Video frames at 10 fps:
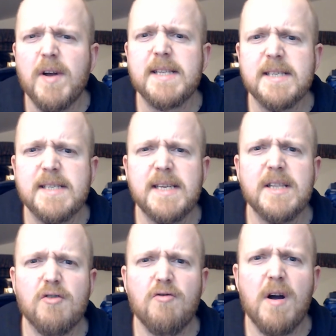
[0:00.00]
to see
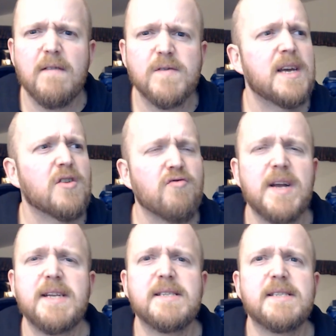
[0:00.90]
the crafts,
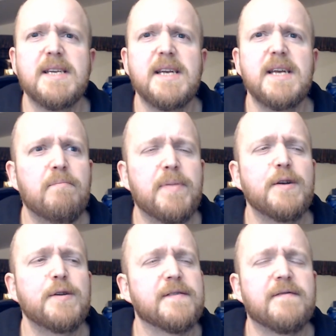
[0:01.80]
great to see
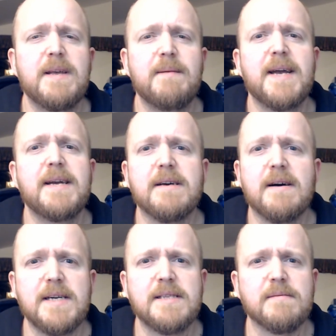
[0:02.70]
beautifully made
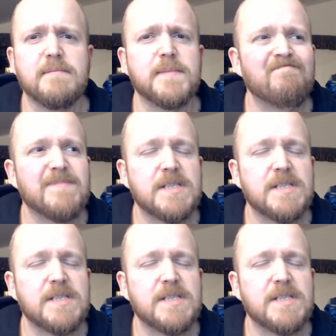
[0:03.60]
items.